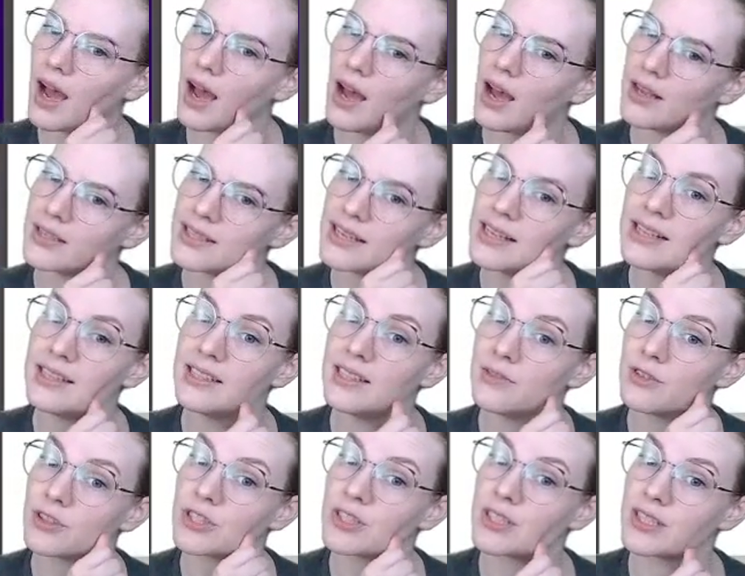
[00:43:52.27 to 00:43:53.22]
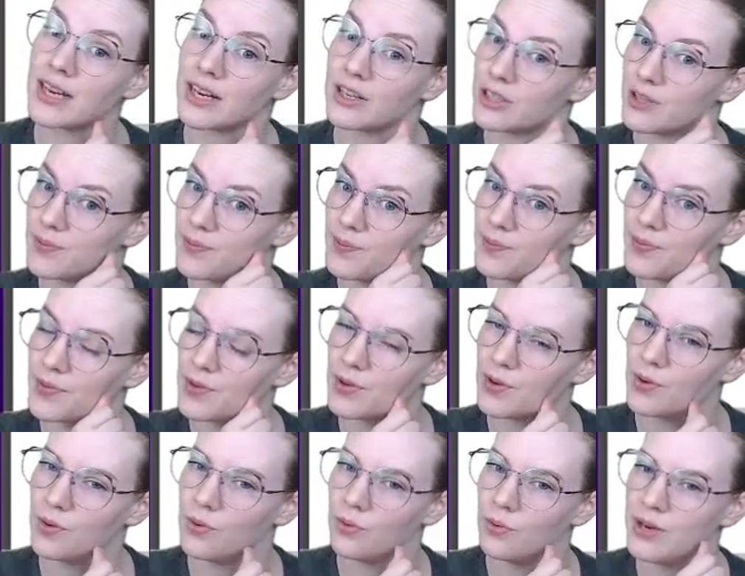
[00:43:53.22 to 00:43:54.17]
Saliency versus attention.
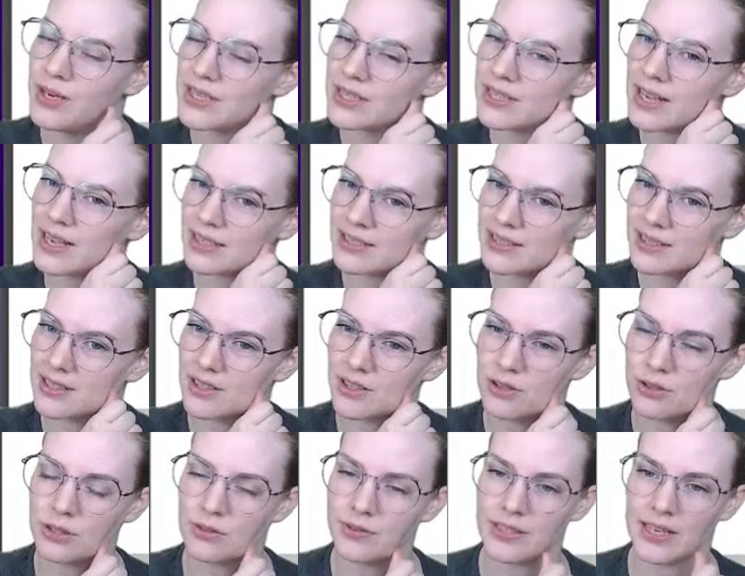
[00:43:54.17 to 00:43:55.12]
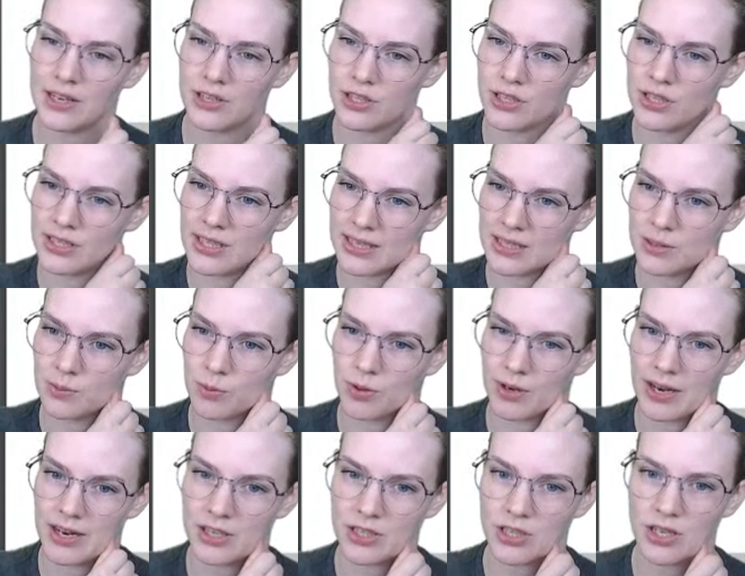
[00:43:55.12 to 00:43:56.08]
We discussed the use of attention as
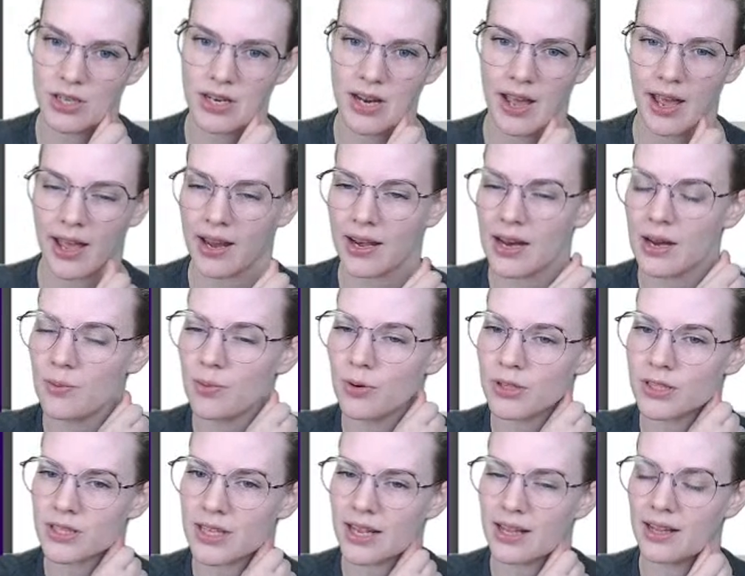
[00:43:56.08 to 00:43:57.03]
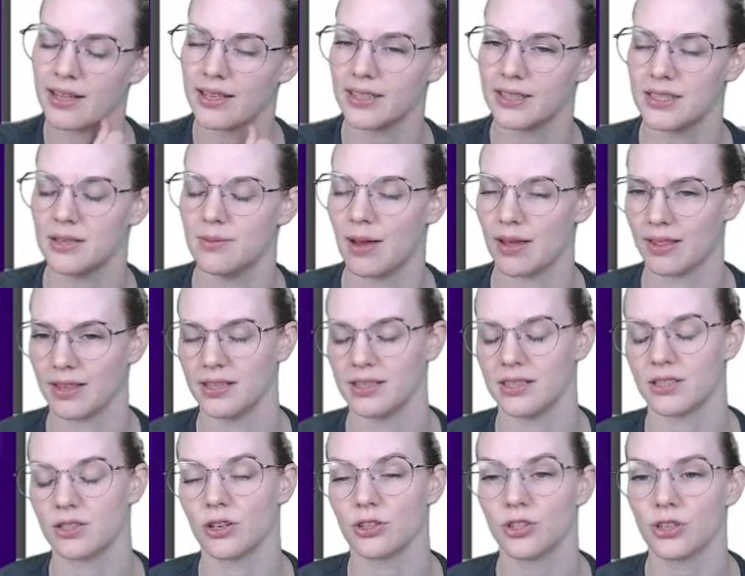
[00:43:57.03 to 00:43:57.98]
explanation and input saliency methods
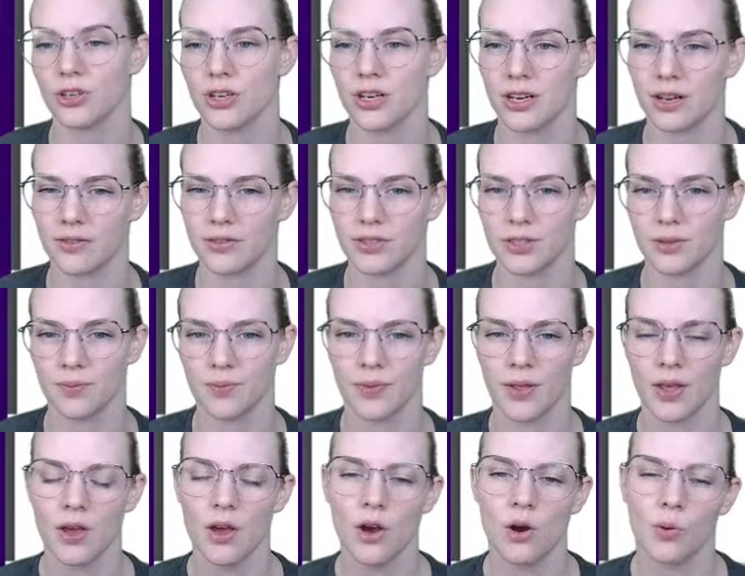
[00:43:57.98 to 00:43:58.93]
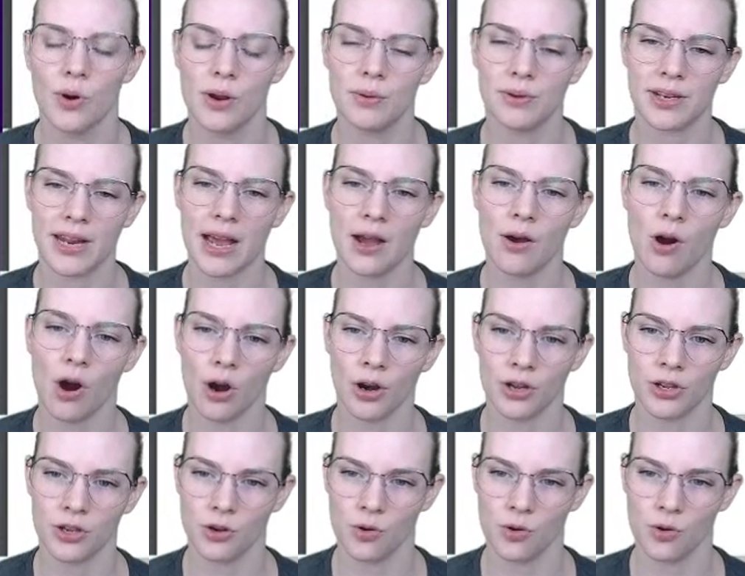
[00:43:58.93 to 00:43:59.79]
as alternatives. We will now argue